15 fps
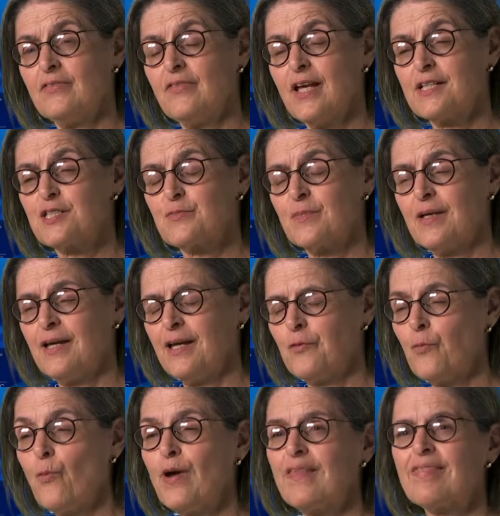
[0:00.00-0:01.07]
of eczema,
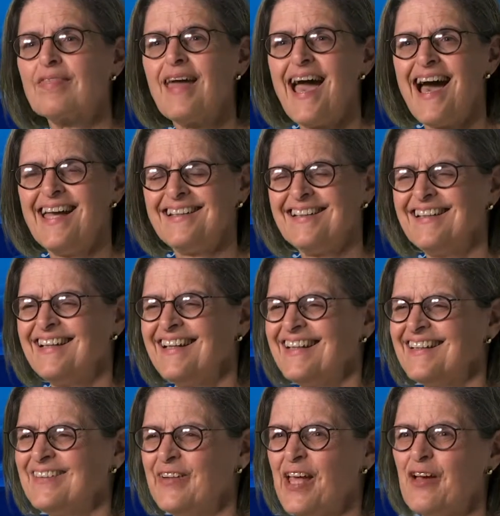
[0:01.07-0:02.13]
and with that,
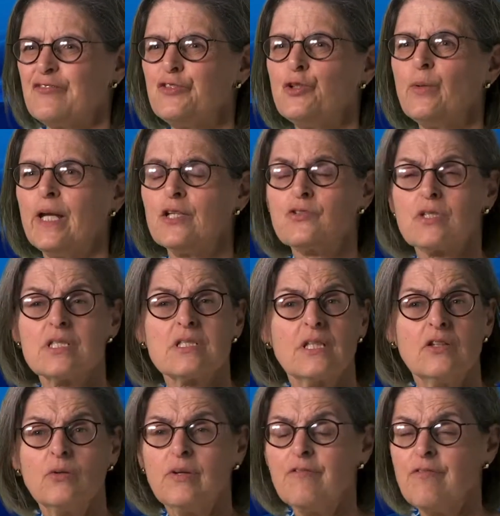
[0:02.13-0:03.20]
we have new interest and
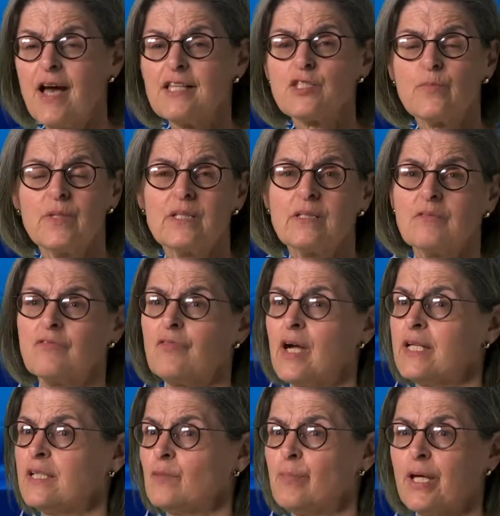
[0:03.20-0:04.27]
new investment in
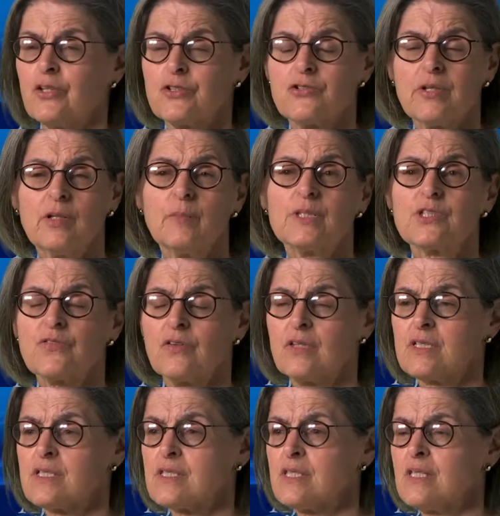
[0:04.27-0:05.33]
finding better treatments for
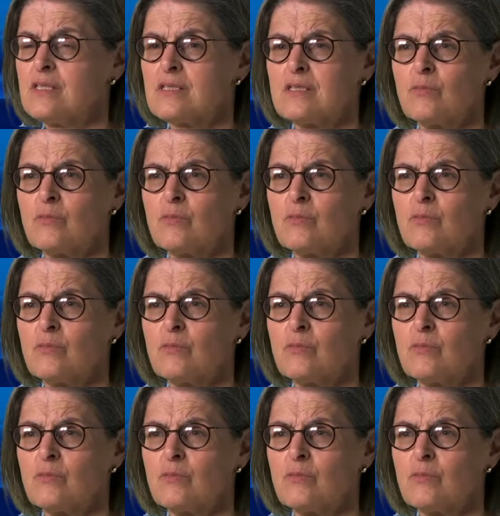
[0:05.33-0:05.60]
the disease.